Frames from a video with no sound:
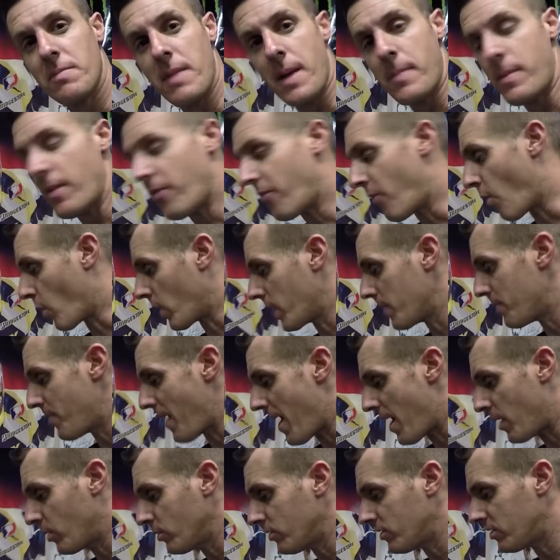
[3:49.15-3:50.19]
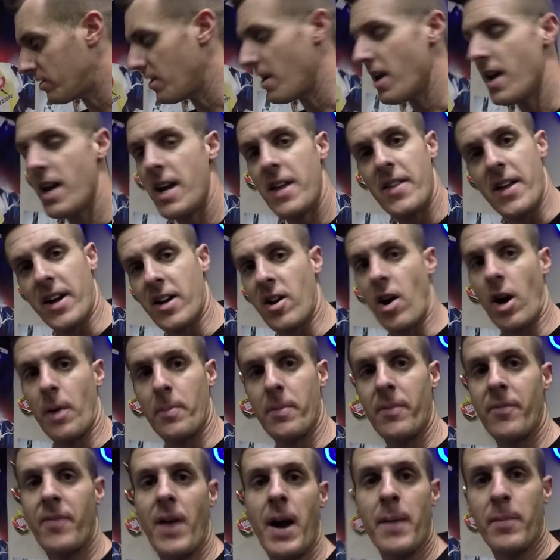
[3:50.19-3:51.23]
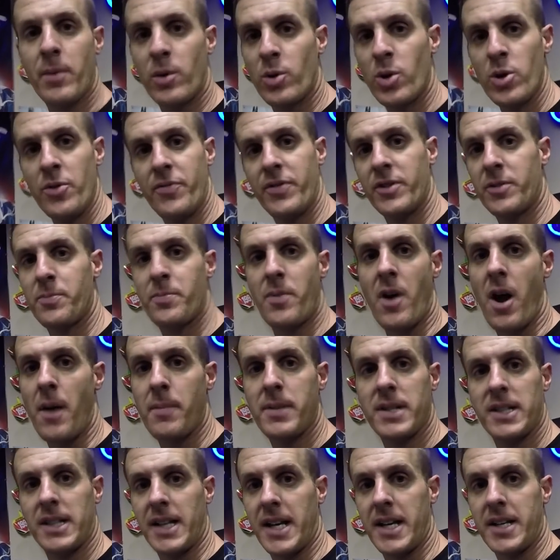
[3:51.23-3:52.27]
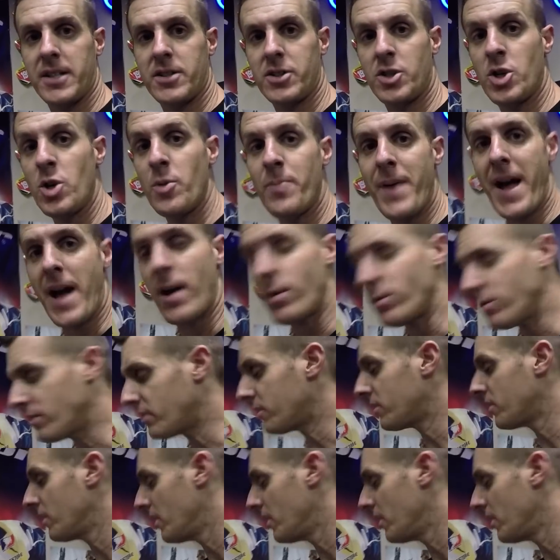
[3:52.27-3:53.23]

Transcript: maybe 40 pounds. That carbon fiber roof is probably like 2 pounds.